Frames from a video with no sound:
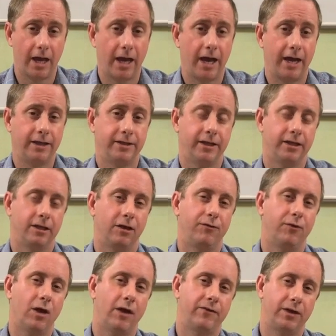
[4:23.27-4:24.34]
and then if
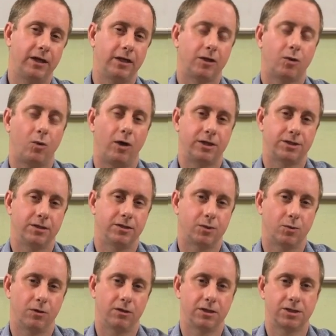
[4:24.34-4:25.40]
you have any questions
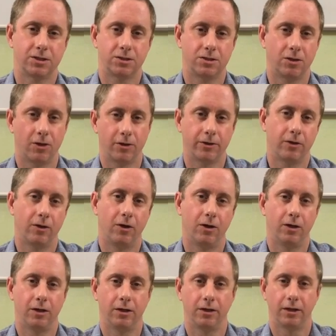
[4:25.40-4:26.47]
where to start
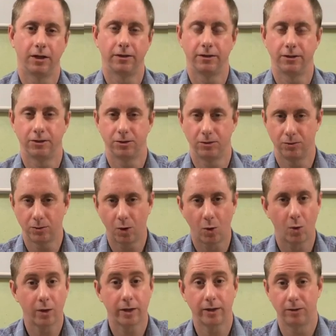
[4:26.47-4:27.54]
on the
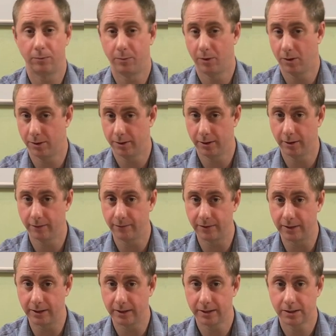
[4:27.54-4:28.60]
tutorial part of
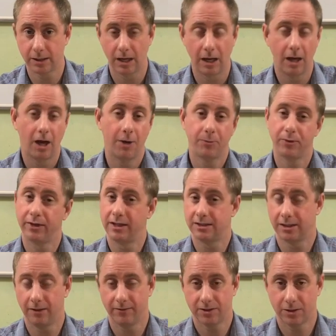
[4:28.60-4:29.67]
this, please
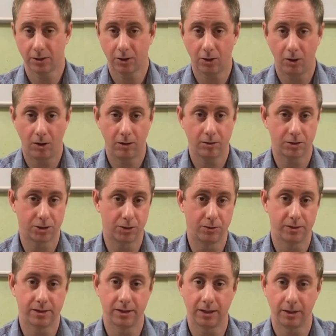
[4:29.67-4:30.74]
give us a call or shoot
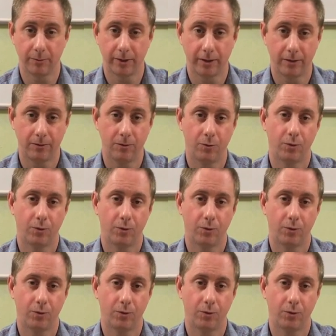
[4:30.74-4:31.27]
us an email.